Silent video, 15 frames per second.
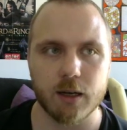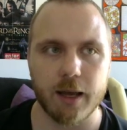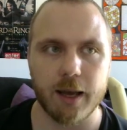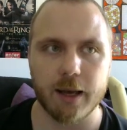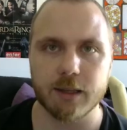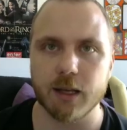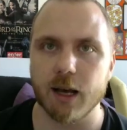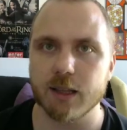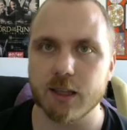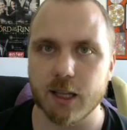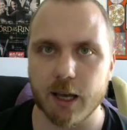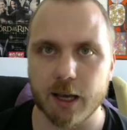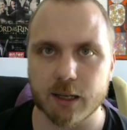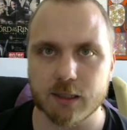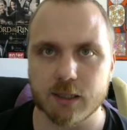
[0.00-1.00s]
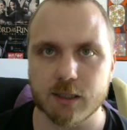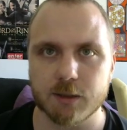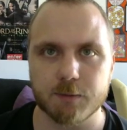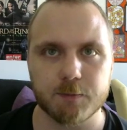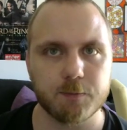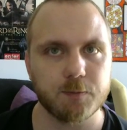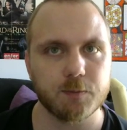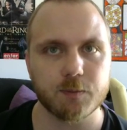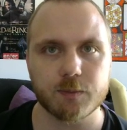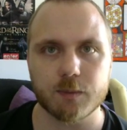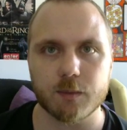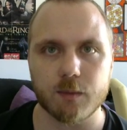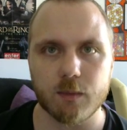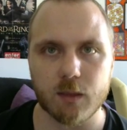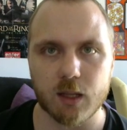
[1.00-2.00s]
add attacks
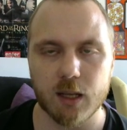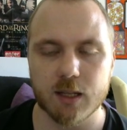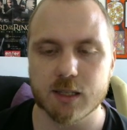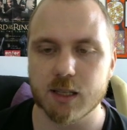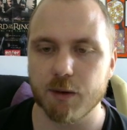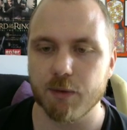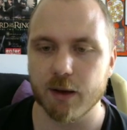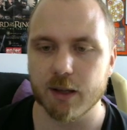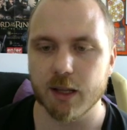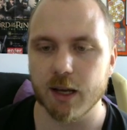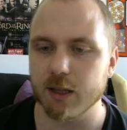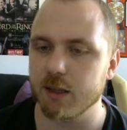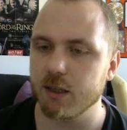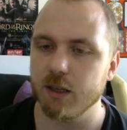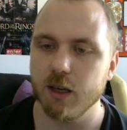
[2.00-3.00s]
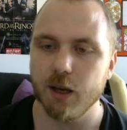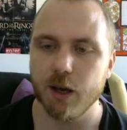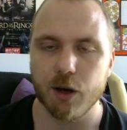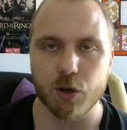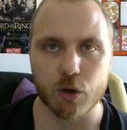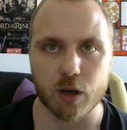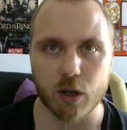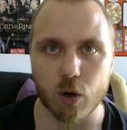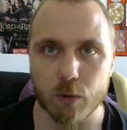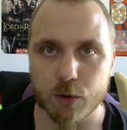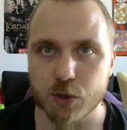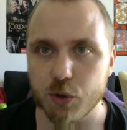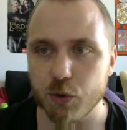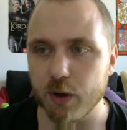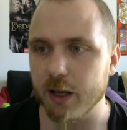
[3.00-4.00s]
and stuff like that, you can
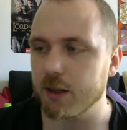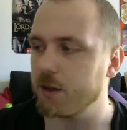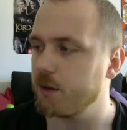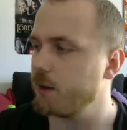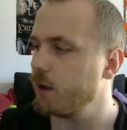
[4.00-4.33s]
always do that.